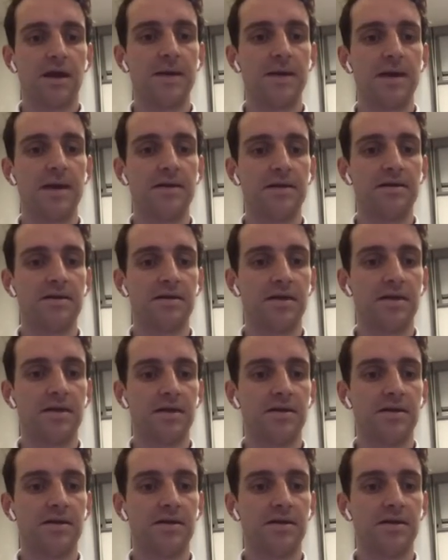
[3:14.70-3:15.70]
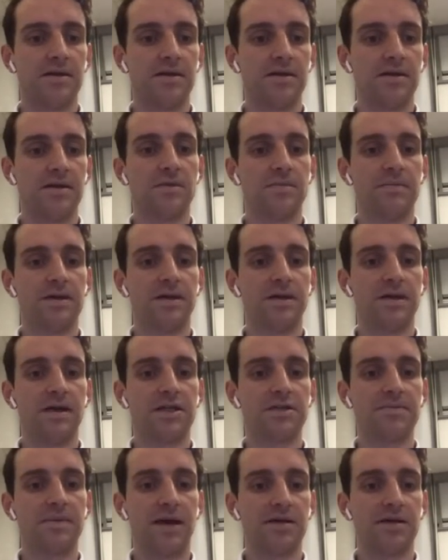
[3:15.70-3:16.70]
And then the field of view can be
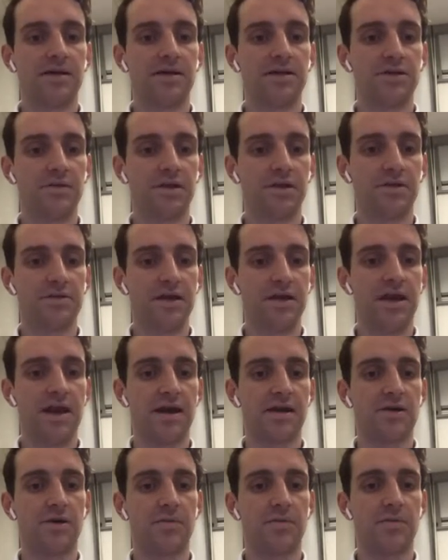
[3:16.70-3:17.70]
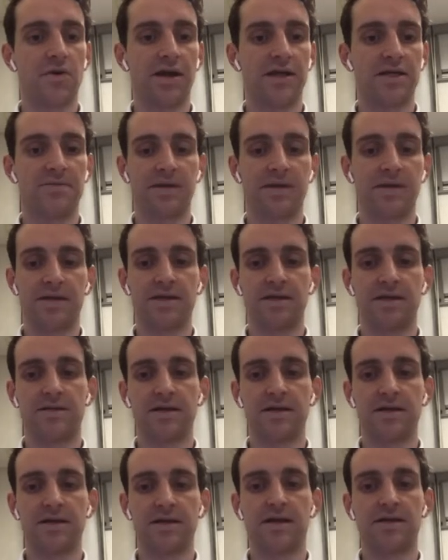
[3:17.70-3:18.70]
expanded to include the neck or brain depending on
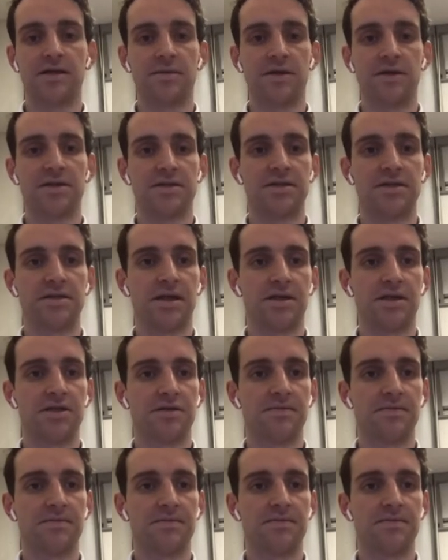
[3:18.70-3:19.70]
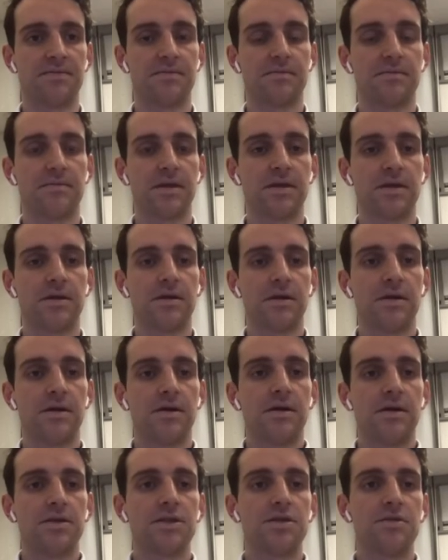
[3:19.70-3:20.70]
the clinical presentation.
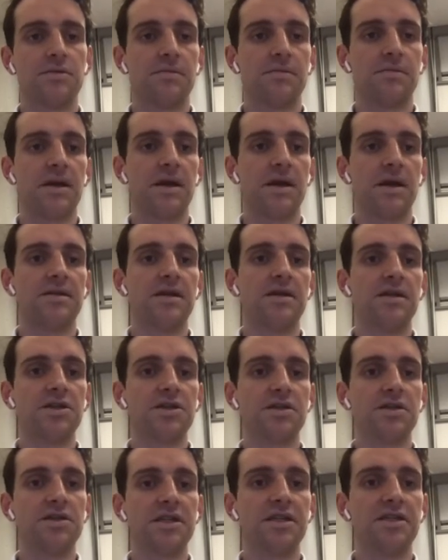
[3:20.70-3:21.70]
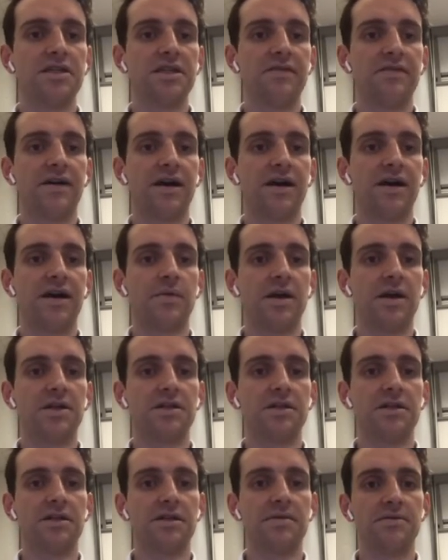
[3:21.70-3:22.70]
So at the initial CT
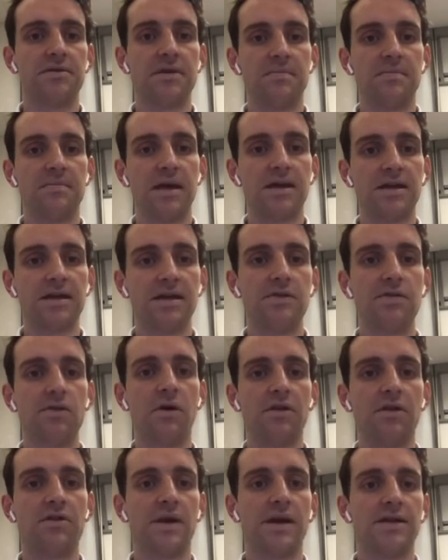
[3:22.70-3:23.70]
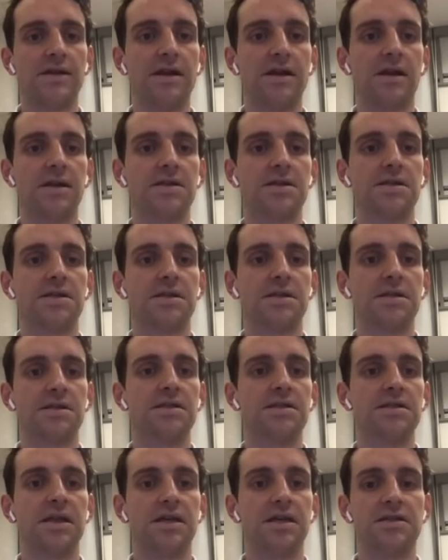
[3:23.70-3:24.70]
evaluation, the main key role of the radiologist at
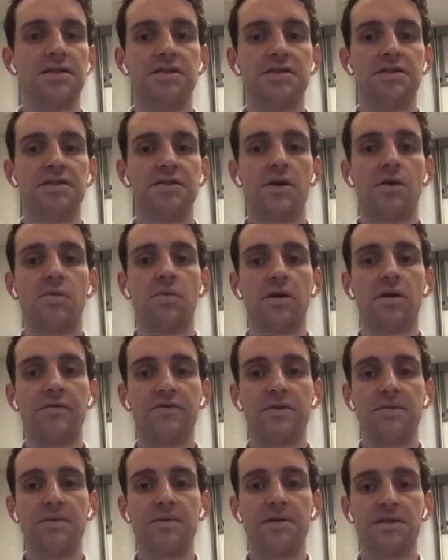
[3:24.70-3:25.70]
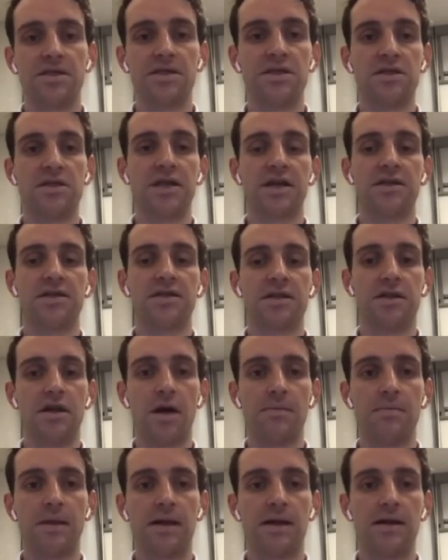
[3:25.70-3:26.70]
this stage is, one of them is to suggest a
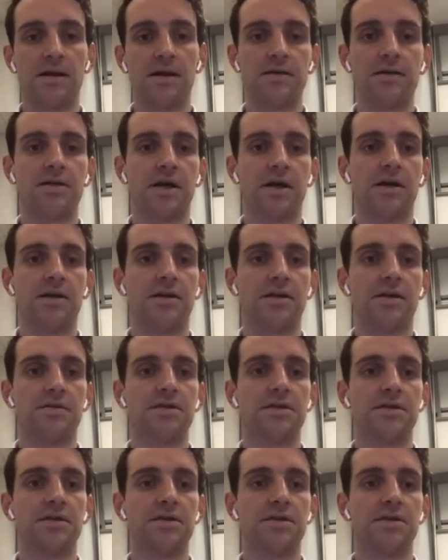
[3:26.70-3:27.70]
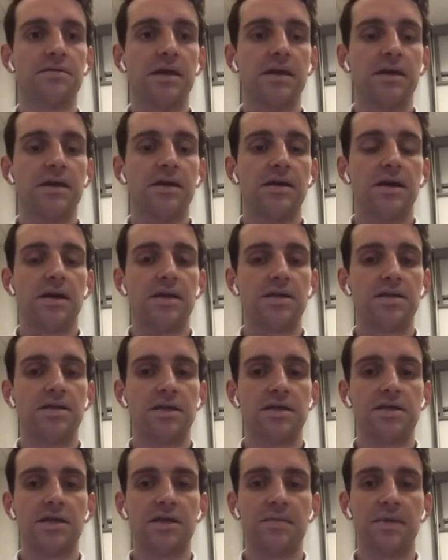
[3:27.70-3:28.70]
non-malignant diagnosis. And
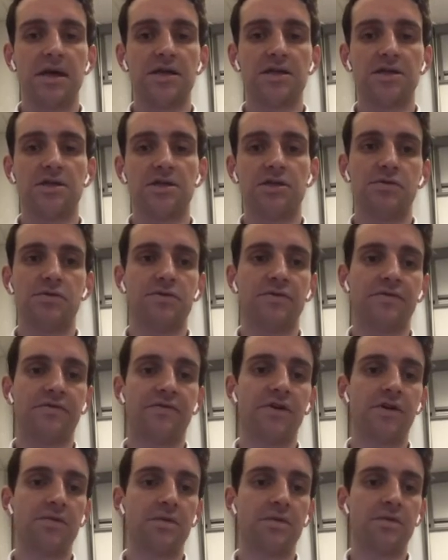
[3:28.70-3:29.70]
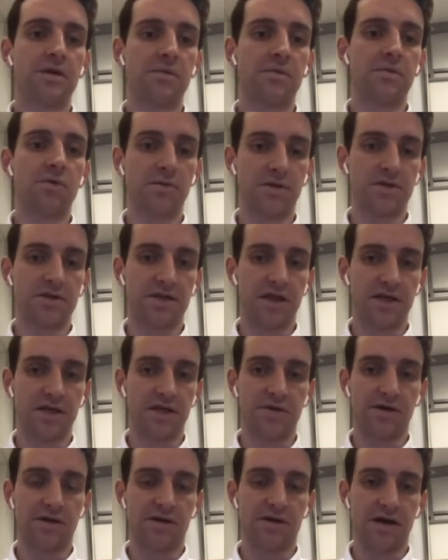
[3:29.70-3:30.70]
this is a patient who was referred with an abnormal
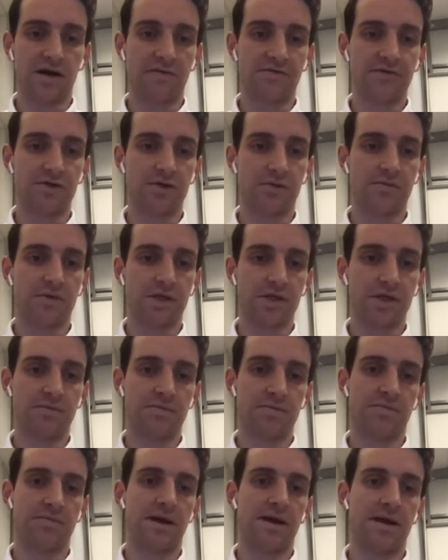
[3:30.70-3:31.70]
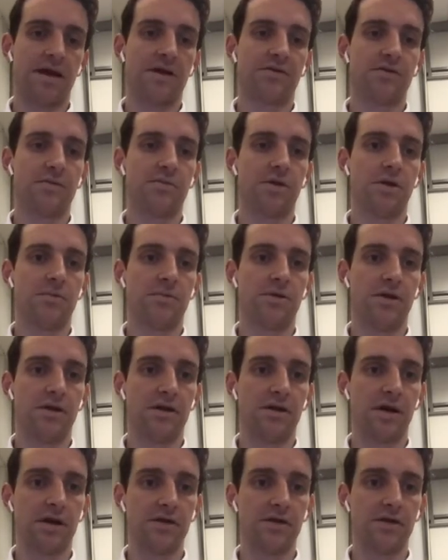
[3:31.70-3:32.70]
chest radiograph showing multiple bilateral pulmonary
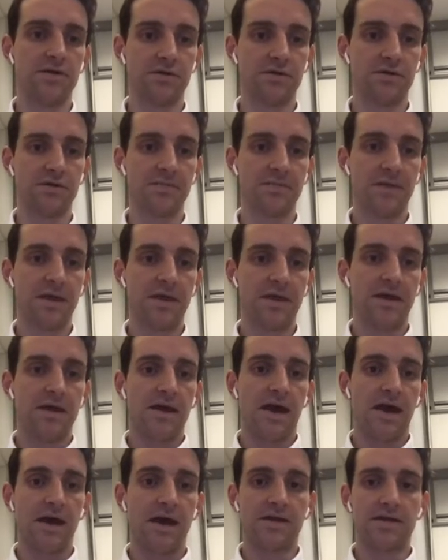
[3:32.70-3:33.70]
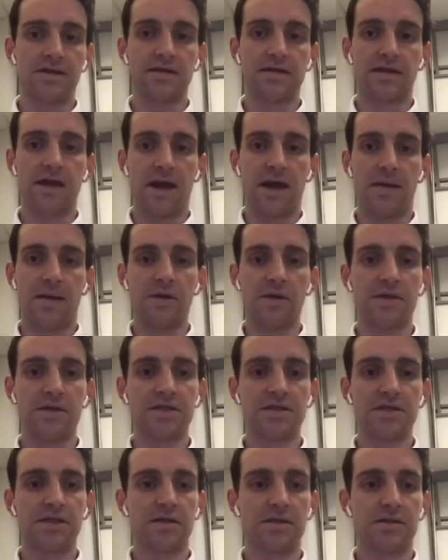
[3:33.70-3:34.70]
nodules. And you can
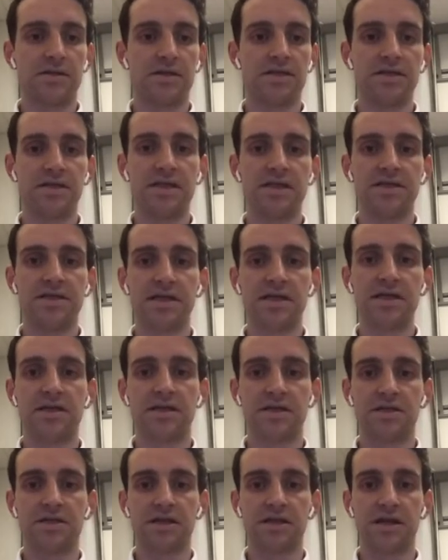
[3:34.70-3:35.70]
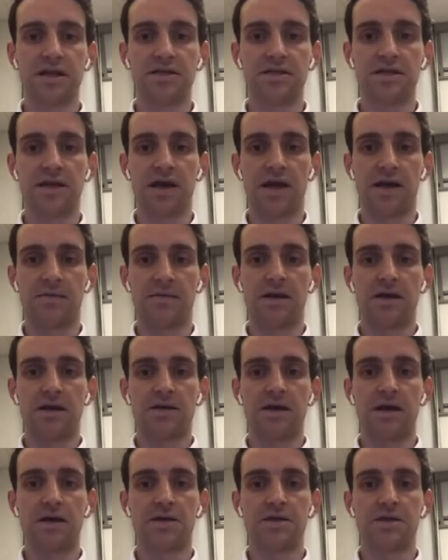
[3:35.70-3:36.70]
see on the CT that she has a
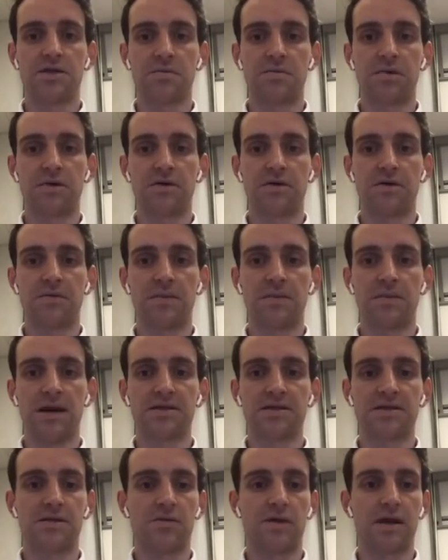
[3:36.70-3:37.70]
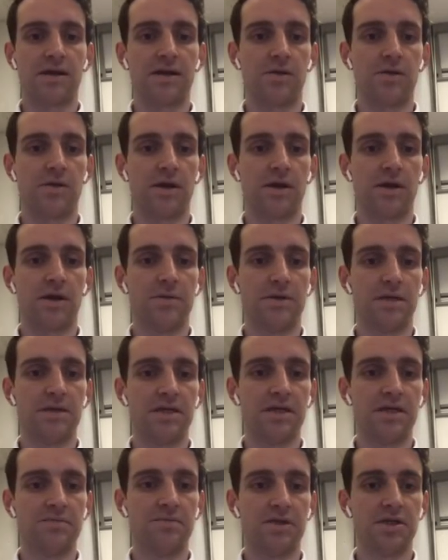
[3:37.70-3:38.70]
large subpleural mass in the right lower lobe and
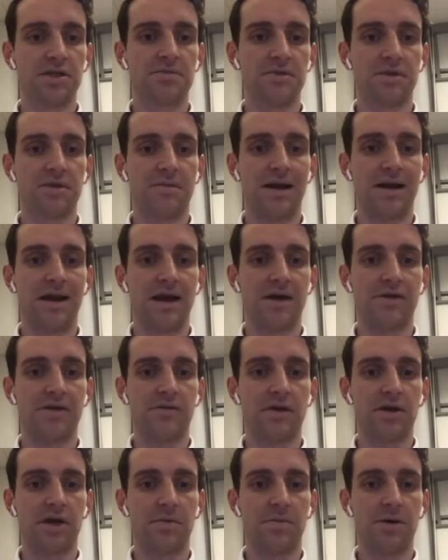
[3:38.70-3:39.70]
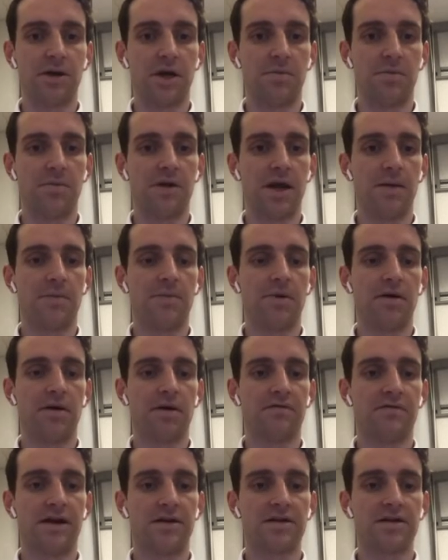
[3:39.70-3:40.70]
these multiple bilateral upper lobe
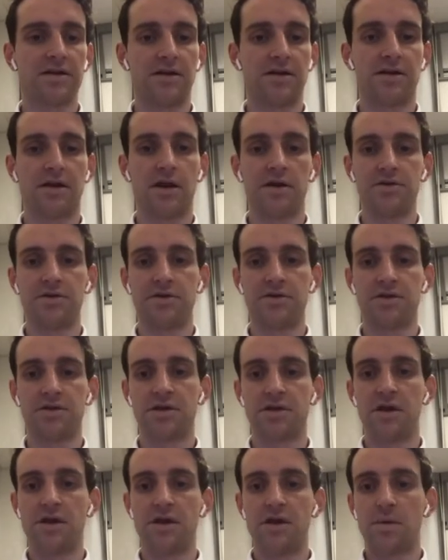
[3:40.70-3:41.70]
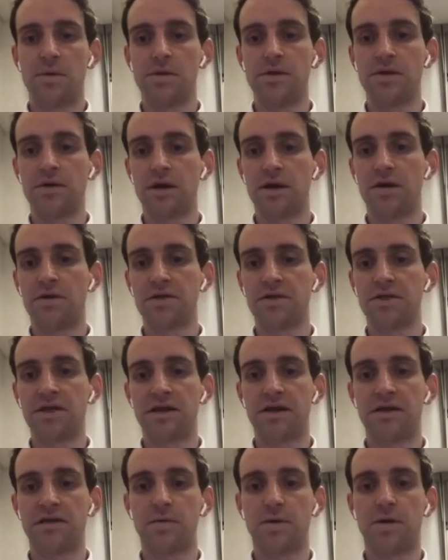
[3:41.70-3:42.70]
peribronchovascular nodules. When you
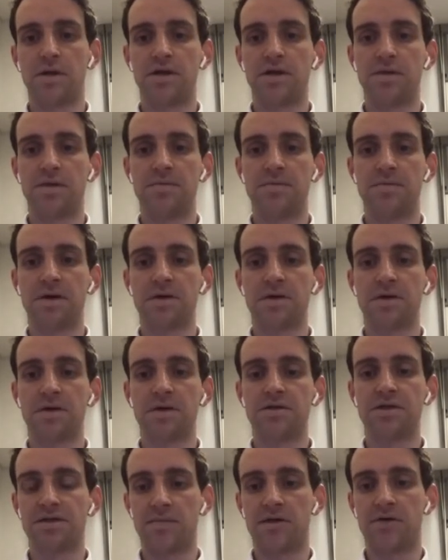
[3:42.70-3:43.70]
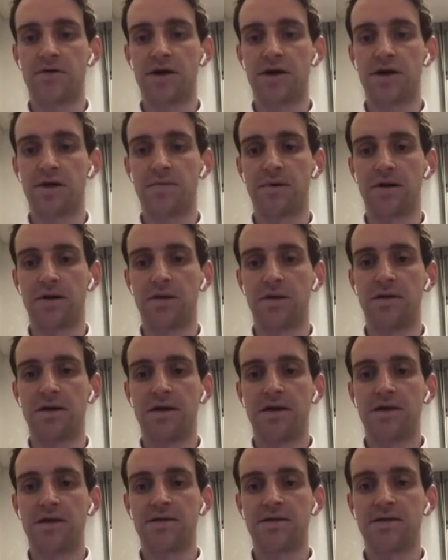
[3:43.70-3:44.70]
closely at the one in the posterior segment right upper
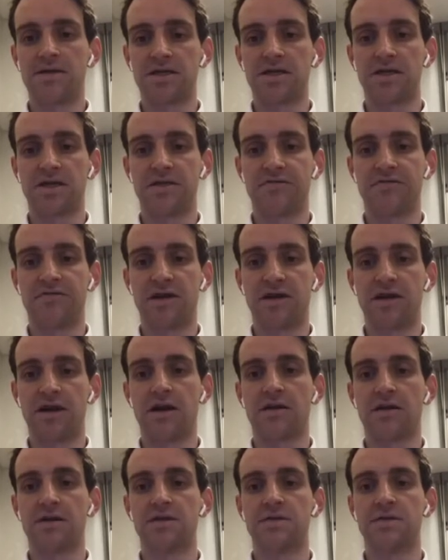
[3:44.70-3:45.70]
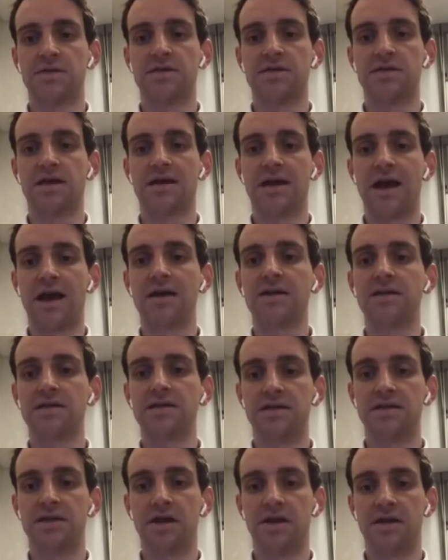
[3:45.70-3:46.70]
lobe, this actually has a very characteristic
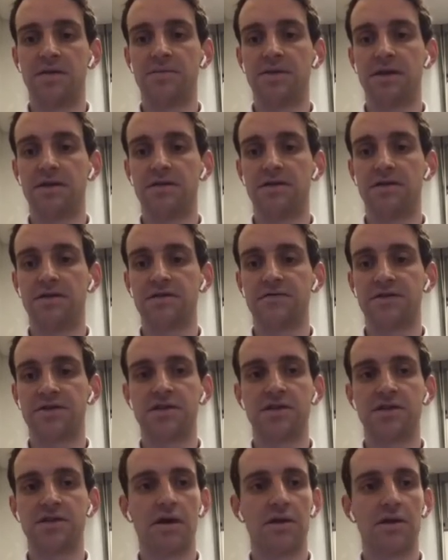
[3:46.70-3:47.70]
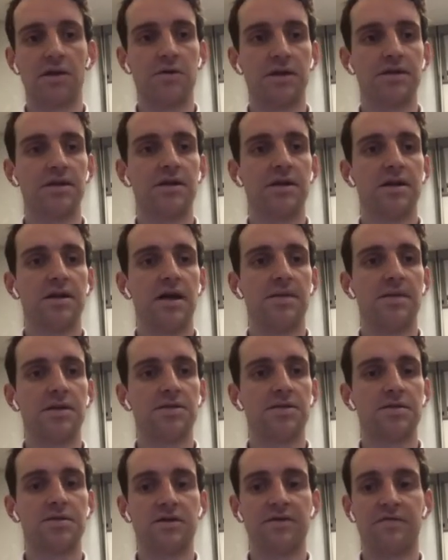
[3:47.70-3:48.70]
galaxy sign appearance for sarcoid, and
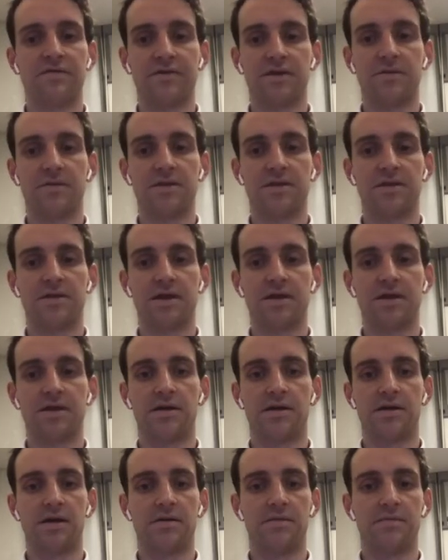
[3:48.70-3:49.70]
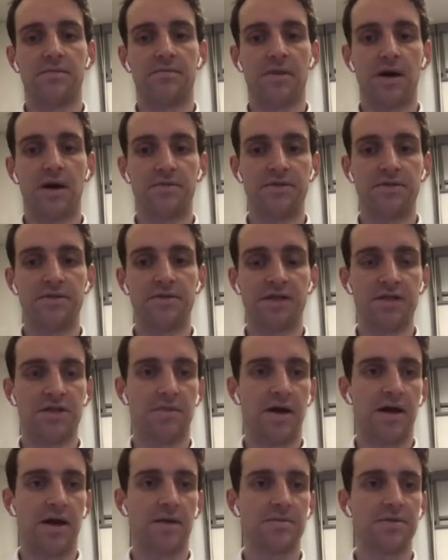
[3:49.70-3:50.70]
this was confirmed on
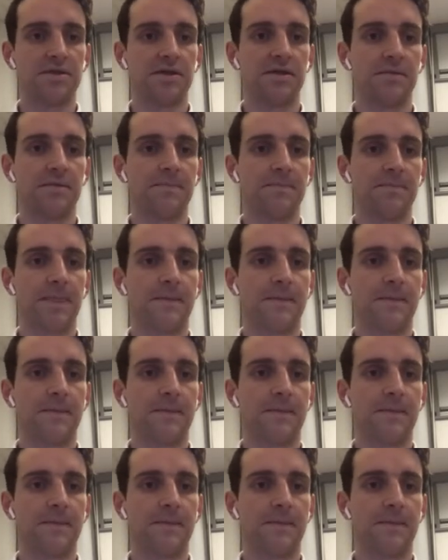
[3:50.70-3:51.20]
tissue biopsy.